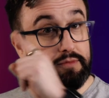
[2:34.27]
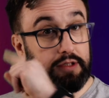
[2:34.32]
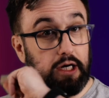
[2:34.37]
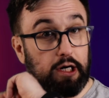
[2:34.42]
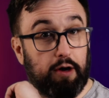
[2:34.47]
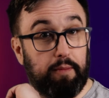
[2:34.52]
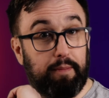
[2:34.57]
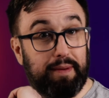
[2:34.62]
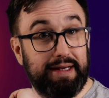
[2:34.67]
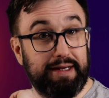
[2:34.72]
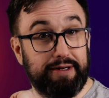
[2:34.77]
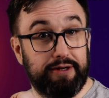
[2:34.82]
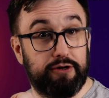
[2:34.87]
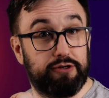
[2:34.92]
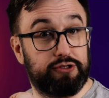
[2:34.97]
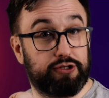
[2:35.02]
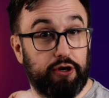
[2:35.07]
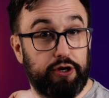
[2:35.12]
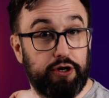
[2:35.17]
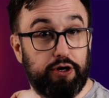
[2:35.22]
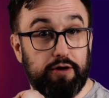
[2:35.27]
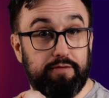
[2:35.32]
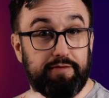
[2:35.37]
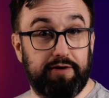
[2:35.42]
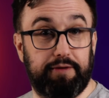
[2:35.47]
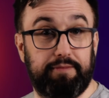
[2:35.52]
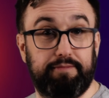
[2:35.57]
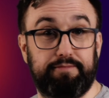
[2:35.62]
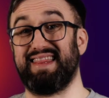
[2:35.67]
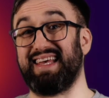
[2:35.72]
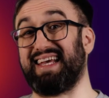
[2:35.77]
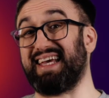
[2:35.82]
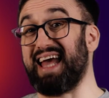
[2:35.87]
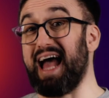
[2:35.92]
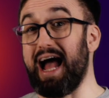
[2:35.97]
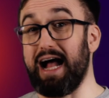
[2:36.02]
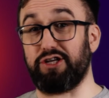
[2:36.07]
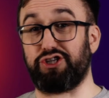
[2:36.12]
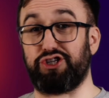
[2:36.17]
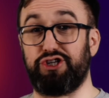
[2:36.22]
A complete node has got you covered. The
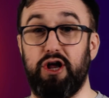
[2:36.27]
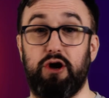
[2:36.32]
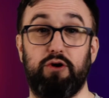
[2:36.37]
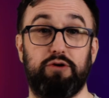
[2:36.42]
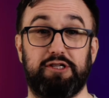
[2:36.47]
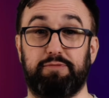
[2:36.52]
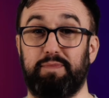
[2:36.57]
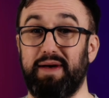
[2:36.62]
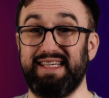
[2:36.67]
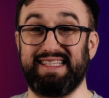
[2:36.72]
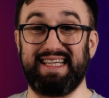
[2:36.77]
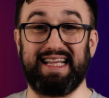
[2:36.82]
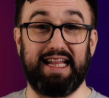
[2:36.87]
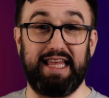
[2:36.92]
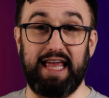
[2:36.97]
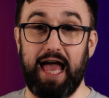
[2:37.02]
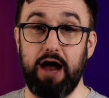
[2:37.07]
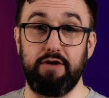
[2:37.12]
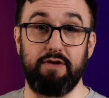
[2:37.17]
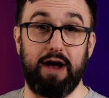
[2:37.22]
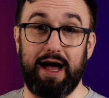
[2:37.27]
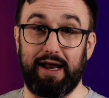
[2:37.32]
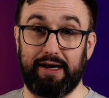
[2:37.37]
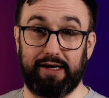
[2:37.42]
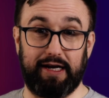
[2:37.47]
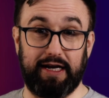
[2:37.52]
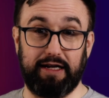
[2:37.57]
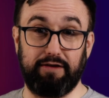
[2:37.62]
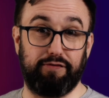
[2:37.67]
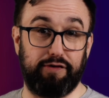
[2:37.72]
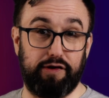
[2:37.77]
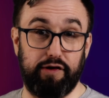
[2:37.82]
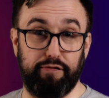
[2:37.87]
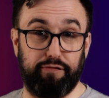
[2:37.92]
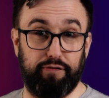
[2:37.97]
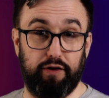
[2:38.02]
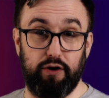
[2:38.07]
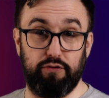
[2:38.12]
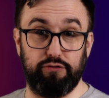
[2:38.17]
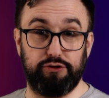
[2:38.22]
catch node is basically error handling for your
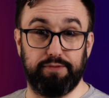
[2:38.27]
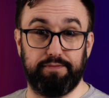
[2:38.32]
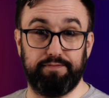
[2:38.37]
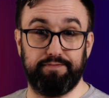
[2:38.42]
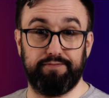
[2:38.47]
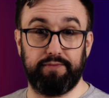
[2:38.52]
flows.